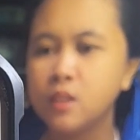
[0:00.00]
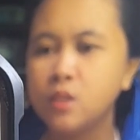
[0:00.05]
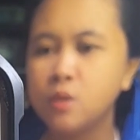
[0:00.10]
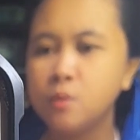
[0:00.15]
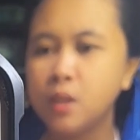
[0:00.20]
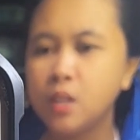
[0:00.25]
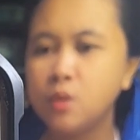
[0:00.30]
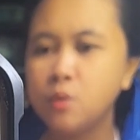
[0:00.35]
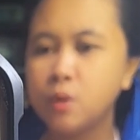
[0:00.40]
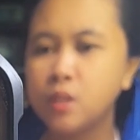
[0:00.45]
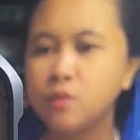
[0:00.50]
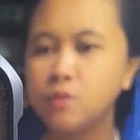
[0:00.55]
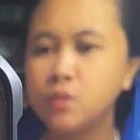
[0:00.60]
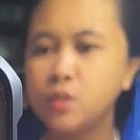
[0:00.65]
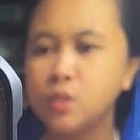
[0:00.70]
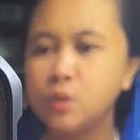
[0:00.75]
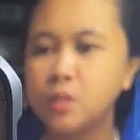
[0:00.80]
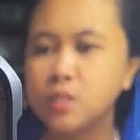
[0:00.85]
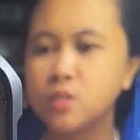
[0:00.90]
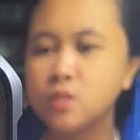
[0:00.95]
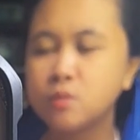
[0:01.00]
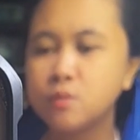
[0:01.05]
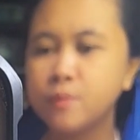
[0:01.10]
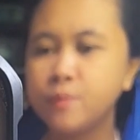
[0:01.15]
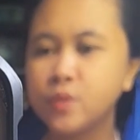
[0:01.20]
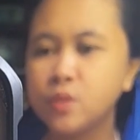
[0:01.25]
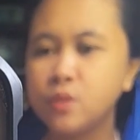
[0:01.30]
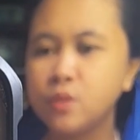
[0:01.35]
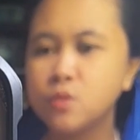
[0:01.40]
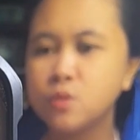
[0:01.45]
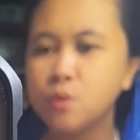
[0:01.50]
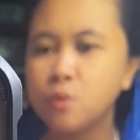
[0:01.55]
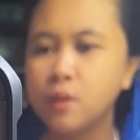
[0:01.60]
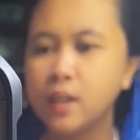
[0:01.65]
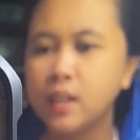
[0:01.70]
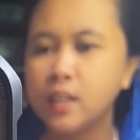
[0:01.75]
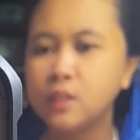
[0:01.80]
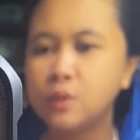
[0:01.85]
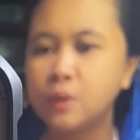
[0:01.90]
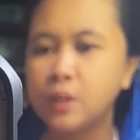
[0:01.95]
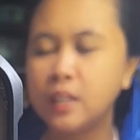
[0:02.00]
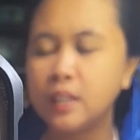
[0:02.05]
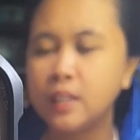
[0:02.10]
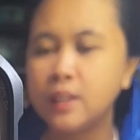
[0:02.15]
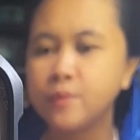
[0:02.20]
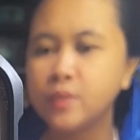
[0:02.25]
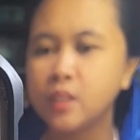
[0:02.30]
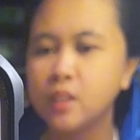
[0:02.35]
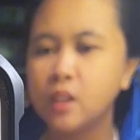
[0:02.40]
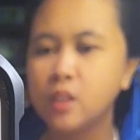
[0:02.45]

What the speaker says: You made one for the twins too? You're so kind, Granny.